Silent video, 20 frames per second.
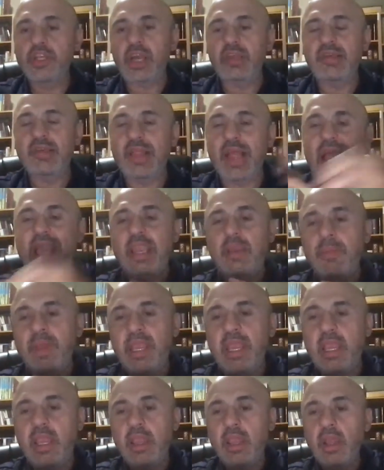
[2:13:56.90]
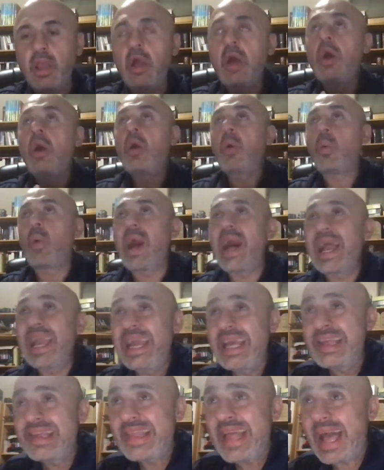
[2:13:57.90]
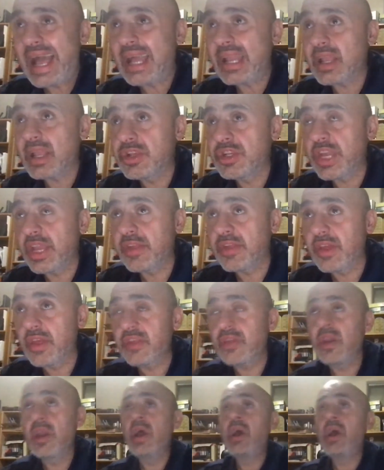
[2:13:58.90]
just like me. Why is that, Jesus?